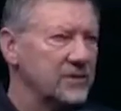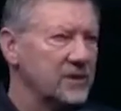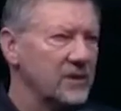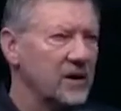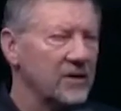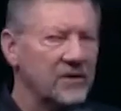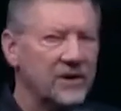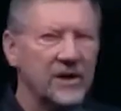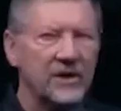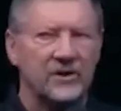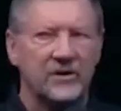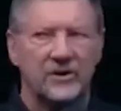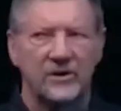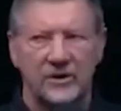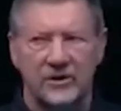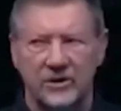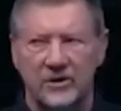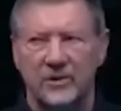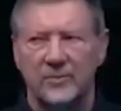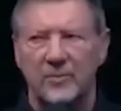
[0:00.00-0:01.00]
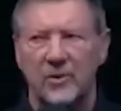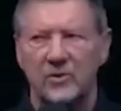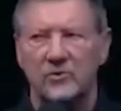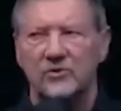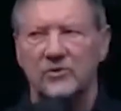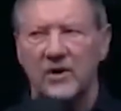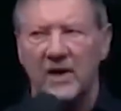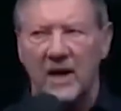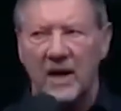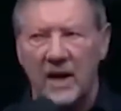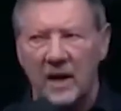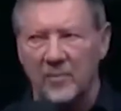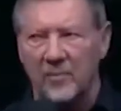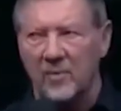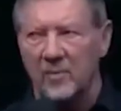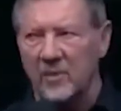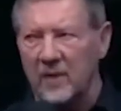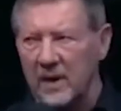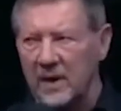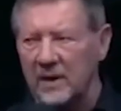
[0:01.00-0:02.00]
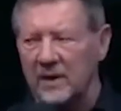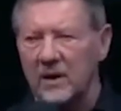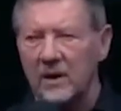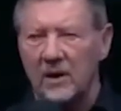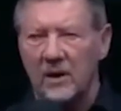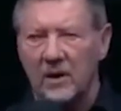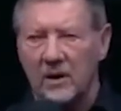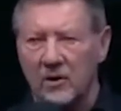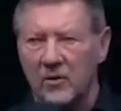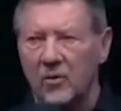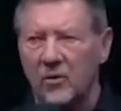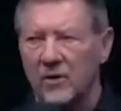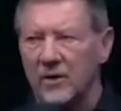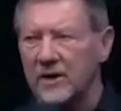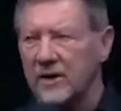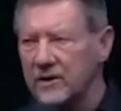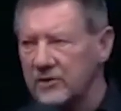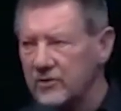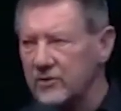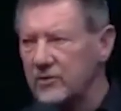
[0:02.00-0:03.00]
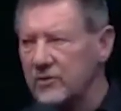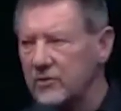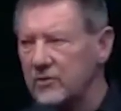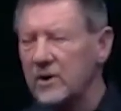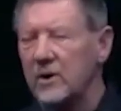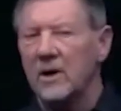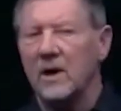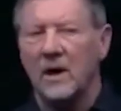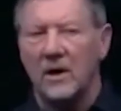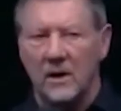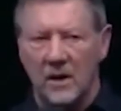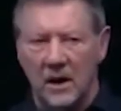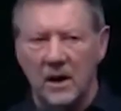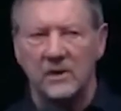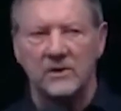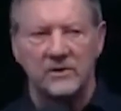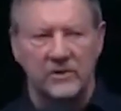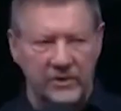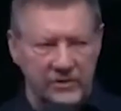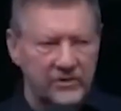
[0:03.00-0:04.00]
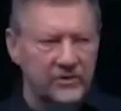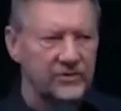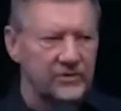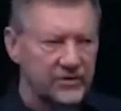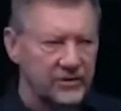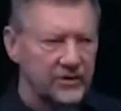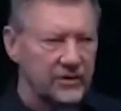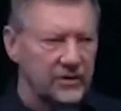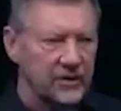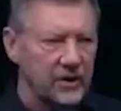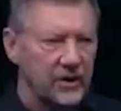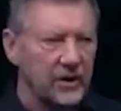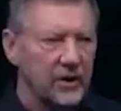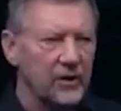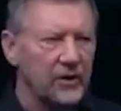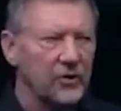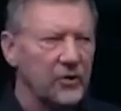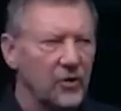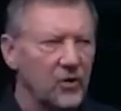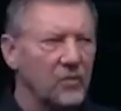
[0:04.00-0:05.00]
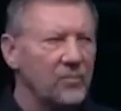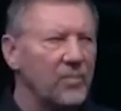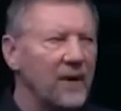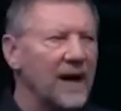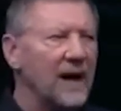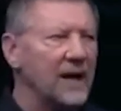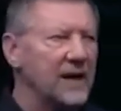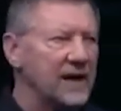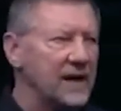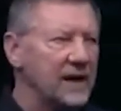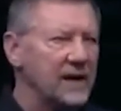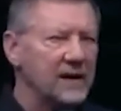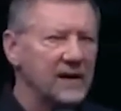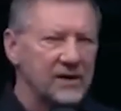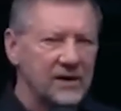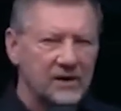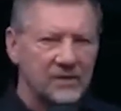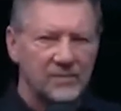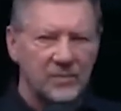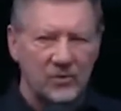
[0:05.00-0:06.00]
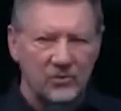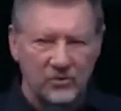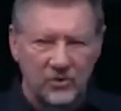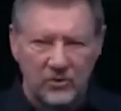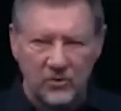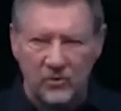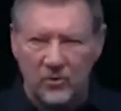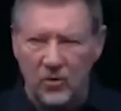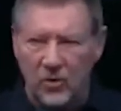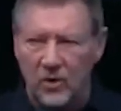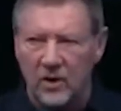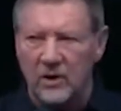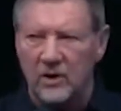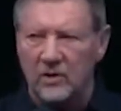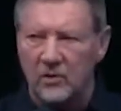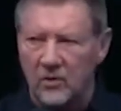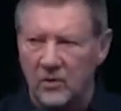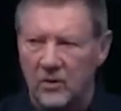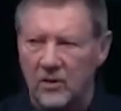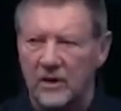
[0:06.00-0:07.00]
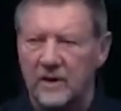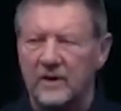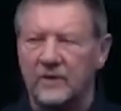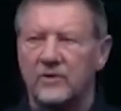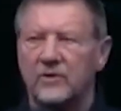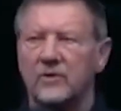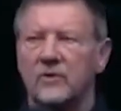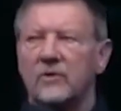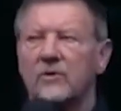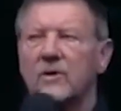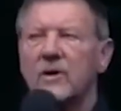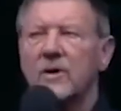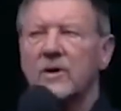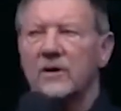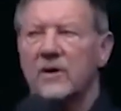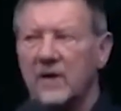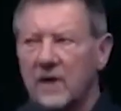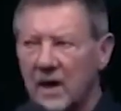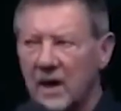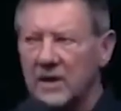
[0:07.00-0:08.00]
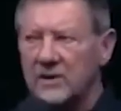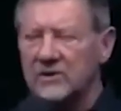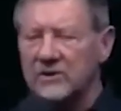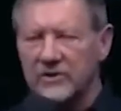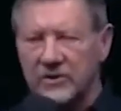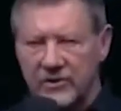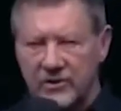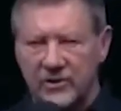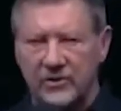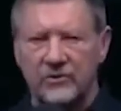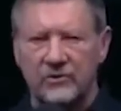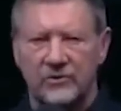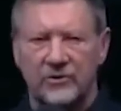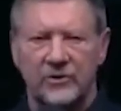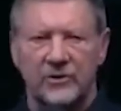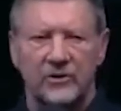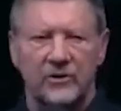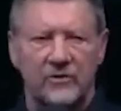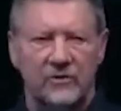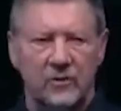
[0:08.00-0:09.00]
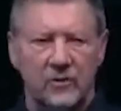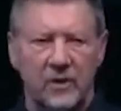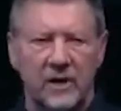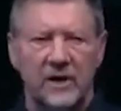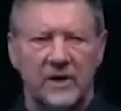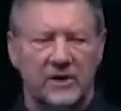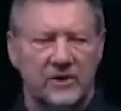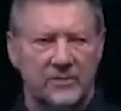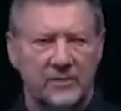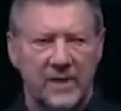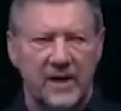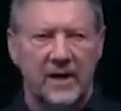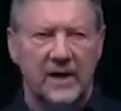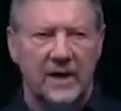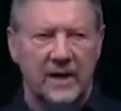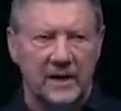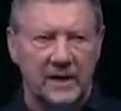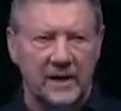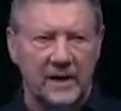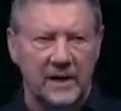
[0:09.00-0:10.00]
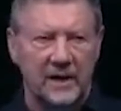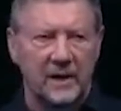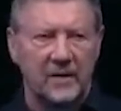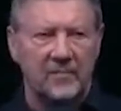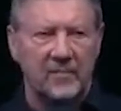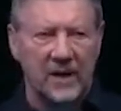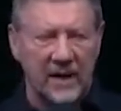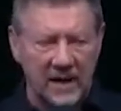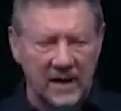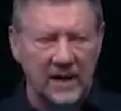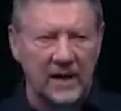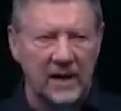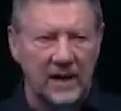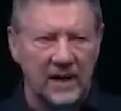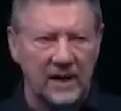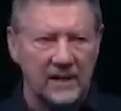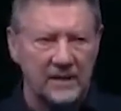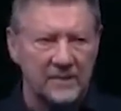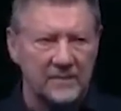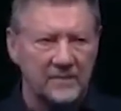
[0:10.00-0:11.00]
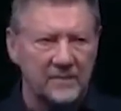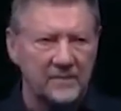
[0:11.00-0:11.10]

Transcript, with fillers: Our nation is supposed to operate according to our Constitution. Your body is supposed to work according to the Constitution of the way it's made by God.